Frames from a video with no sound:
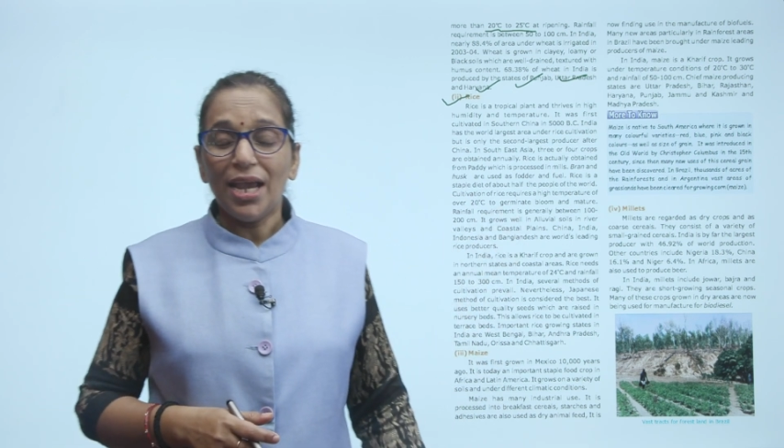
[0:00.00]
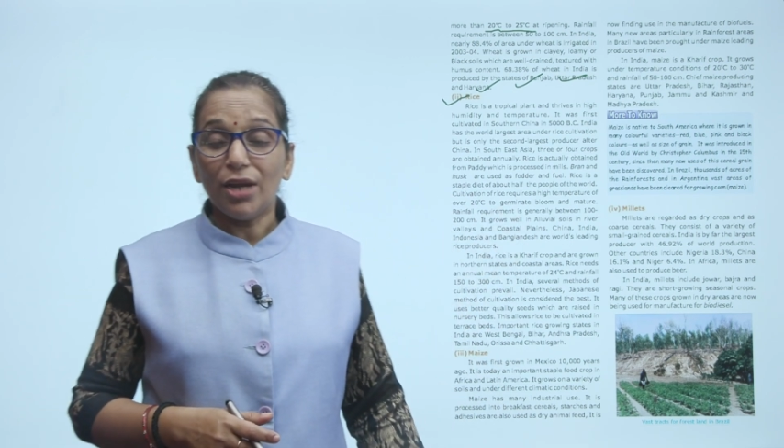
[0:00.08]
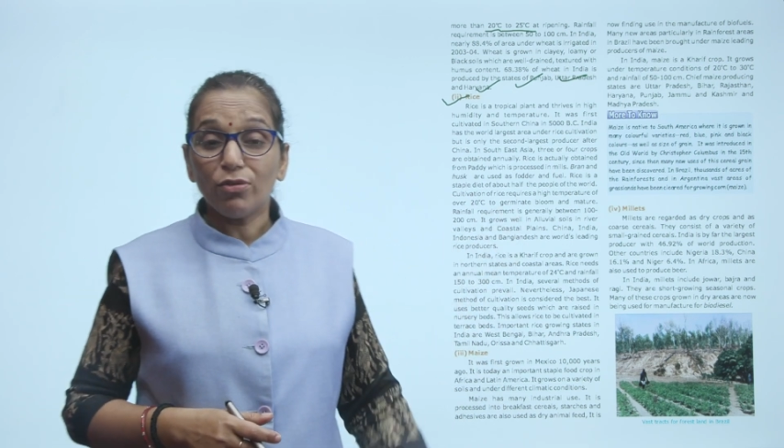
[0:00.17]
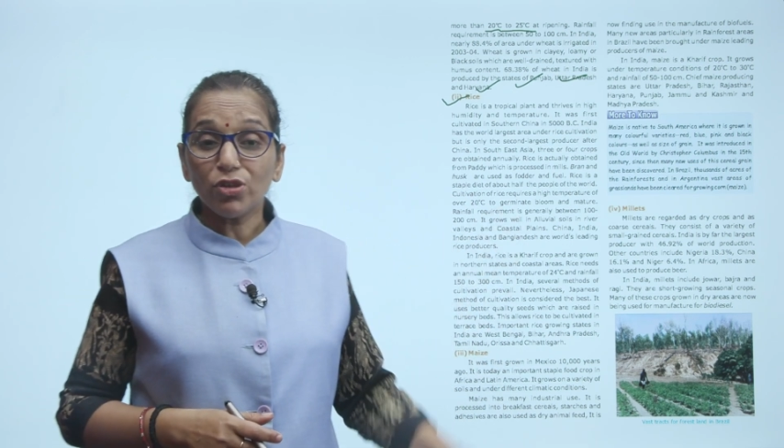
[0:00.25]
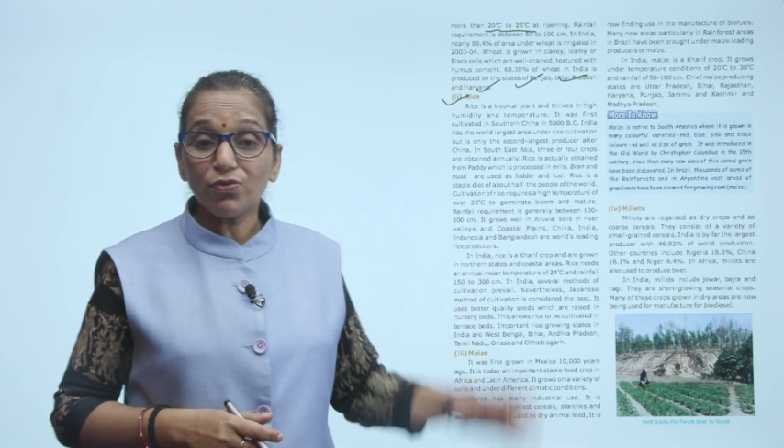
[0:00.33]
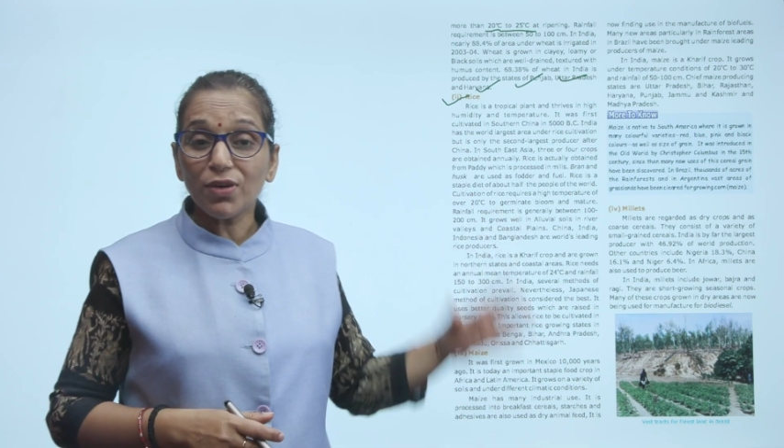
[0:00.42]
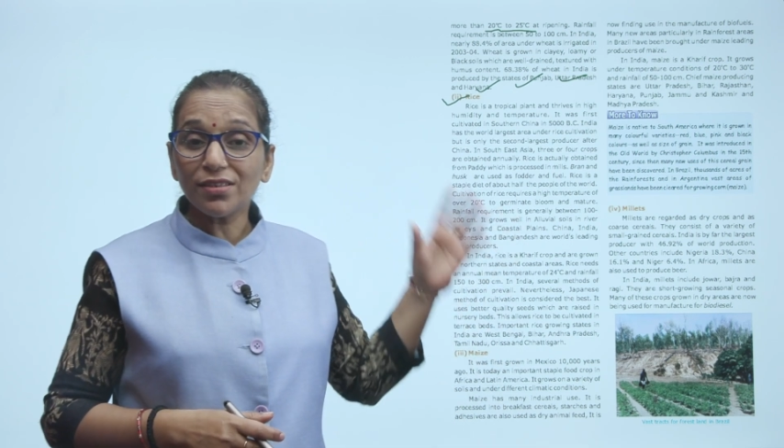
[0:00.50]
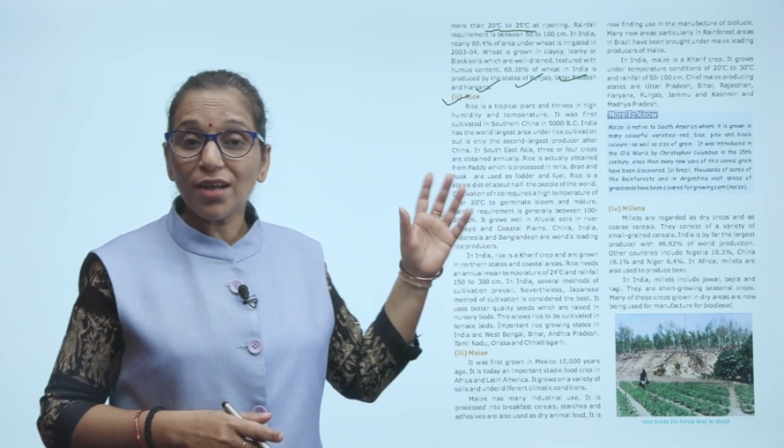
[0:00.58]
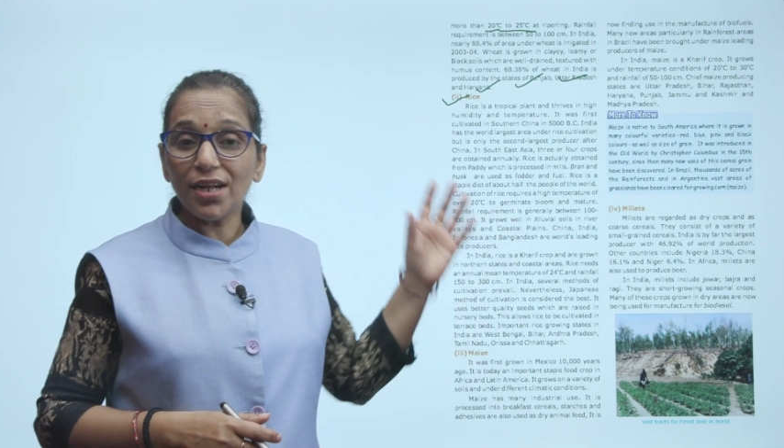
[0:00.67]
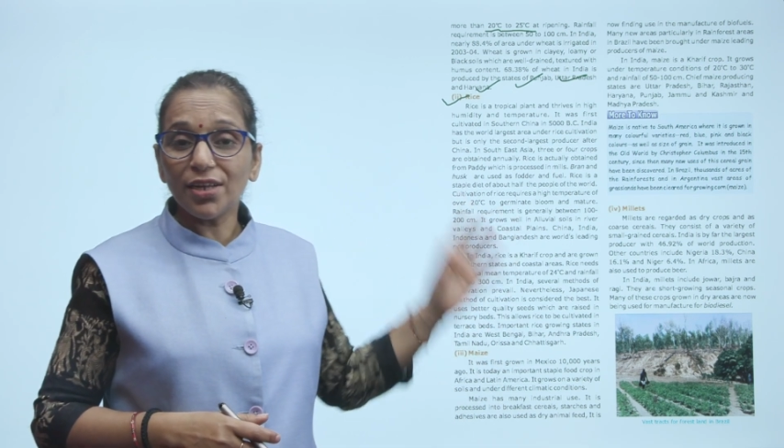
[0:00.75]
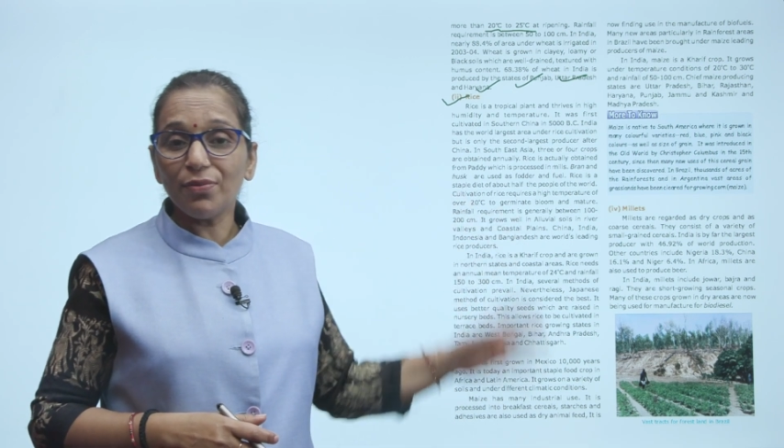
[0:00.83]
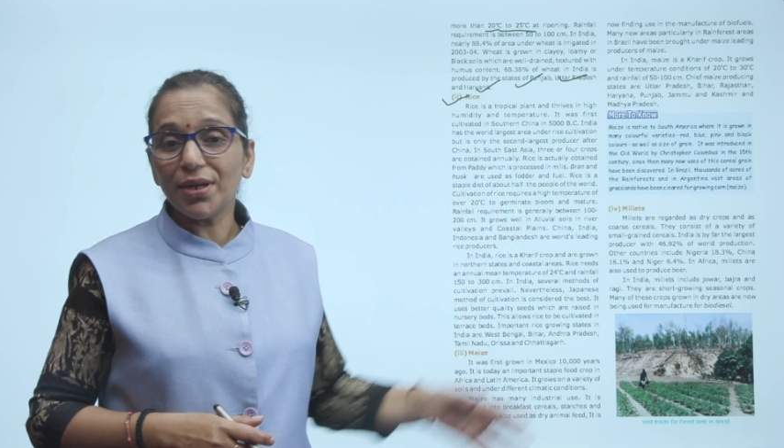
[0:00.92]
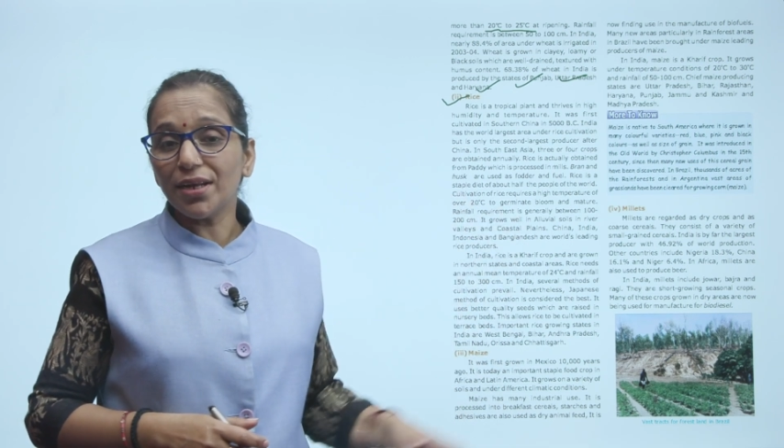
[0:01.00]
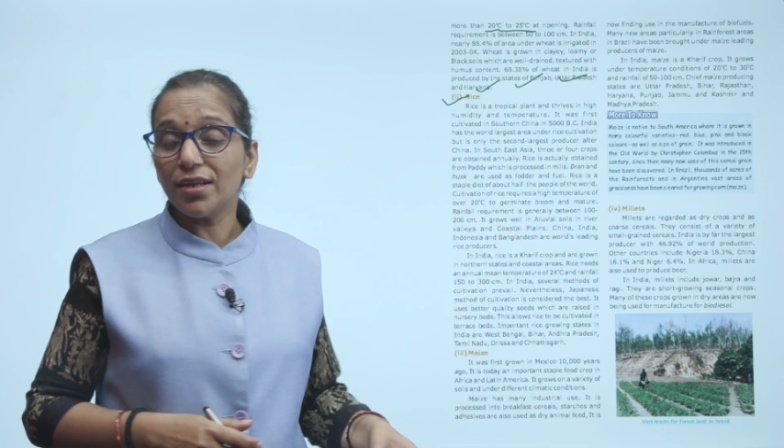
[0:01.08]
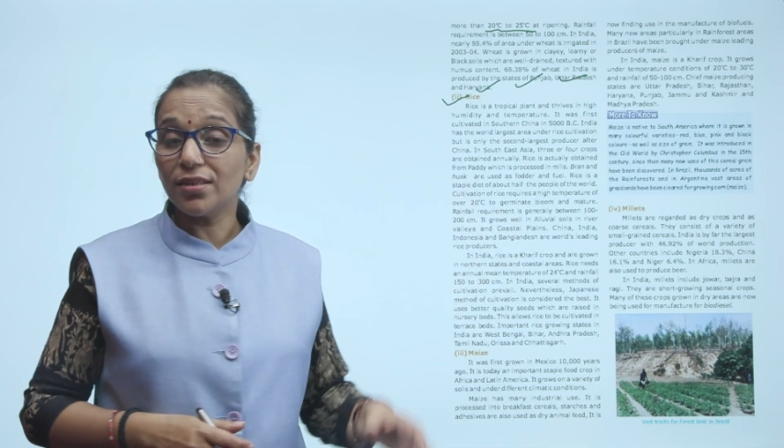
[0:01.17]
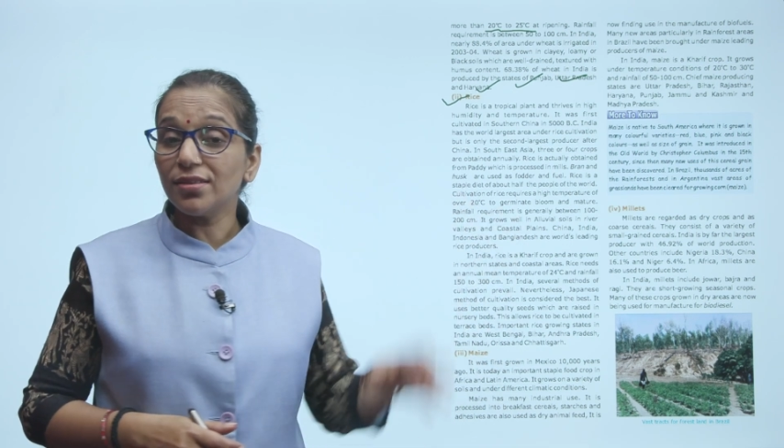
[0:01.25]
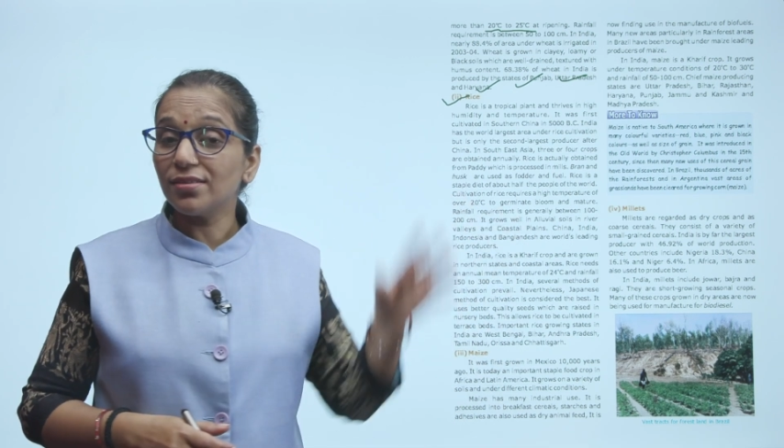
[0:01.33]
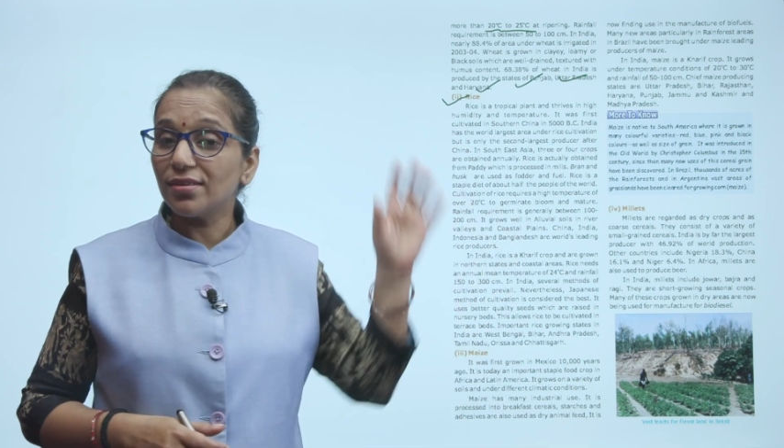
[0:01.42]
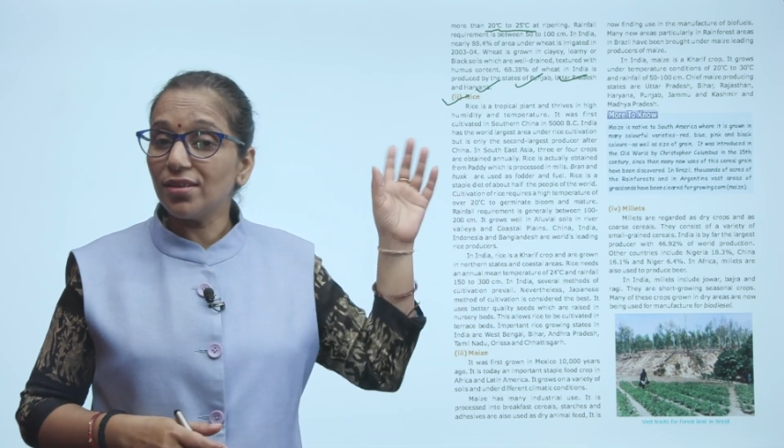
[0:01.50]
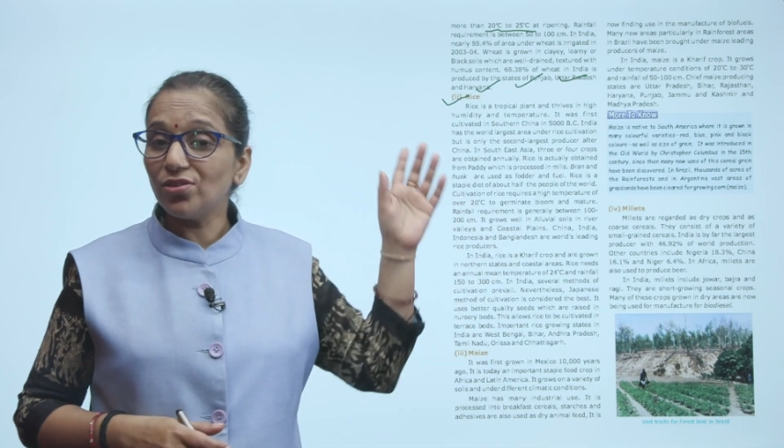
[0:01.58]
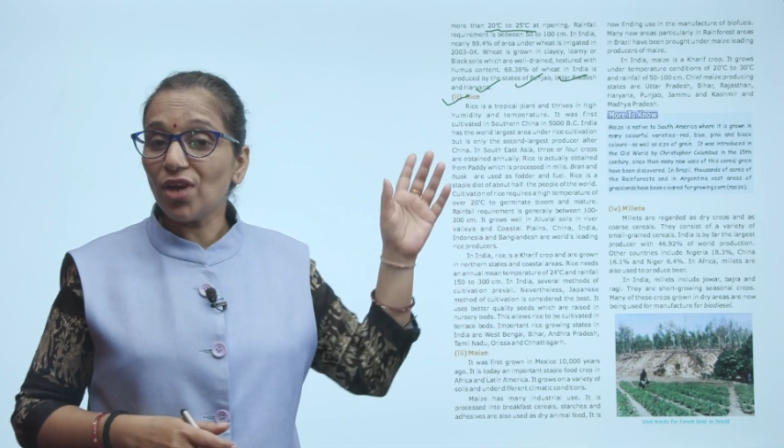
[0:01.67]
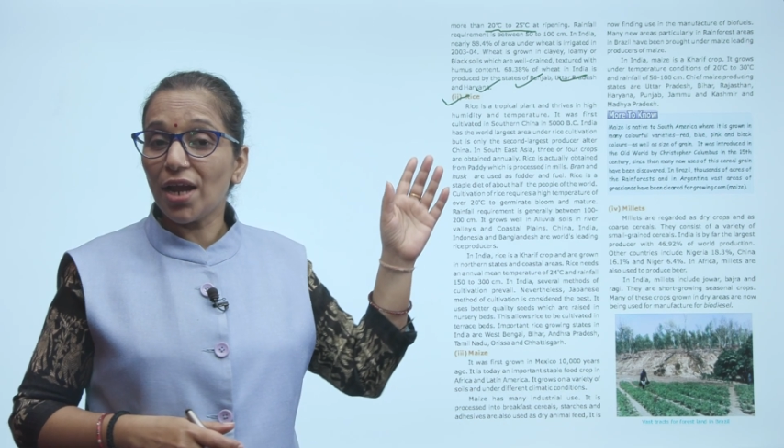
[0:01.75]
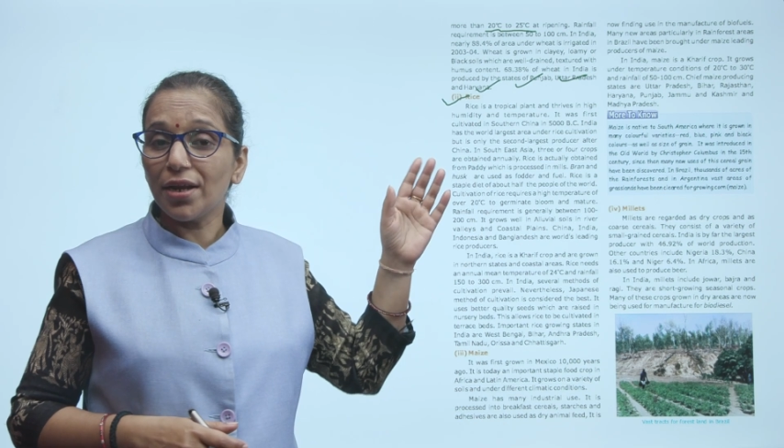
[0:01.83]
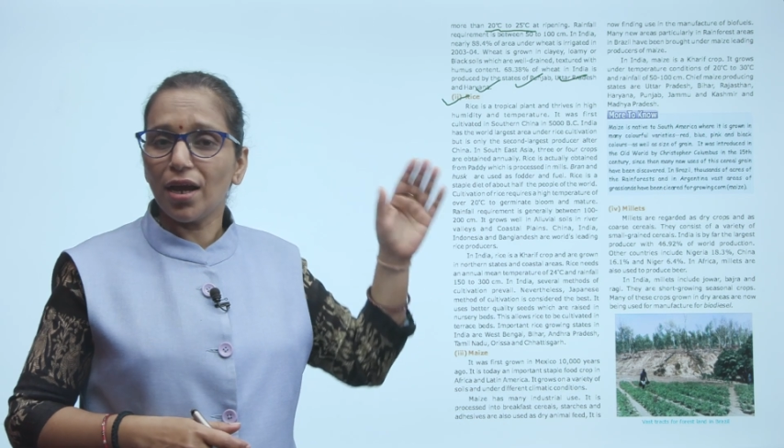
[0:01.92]
It was first cultivated in the southern
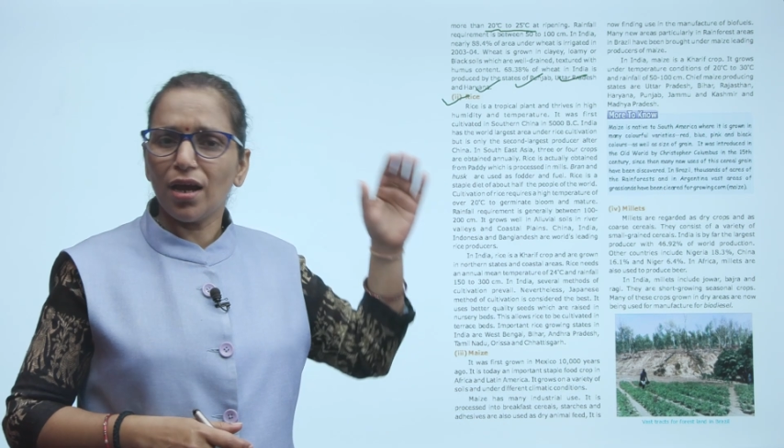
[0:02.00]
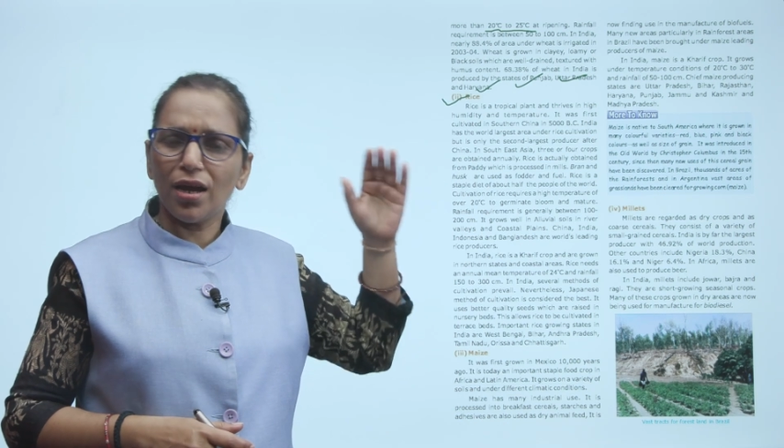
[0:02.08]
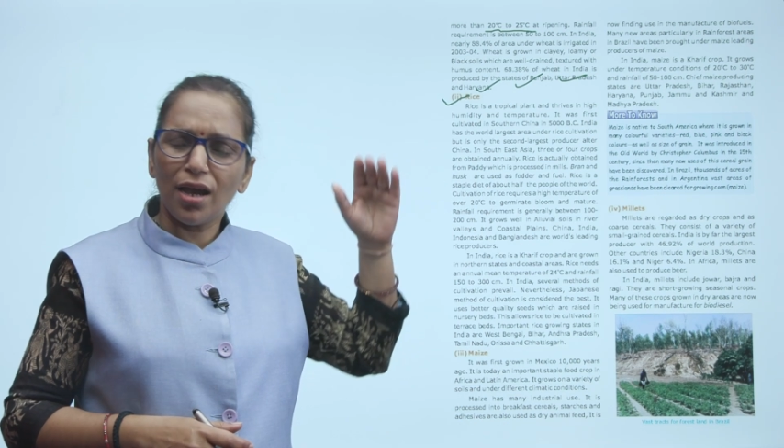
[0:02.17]
China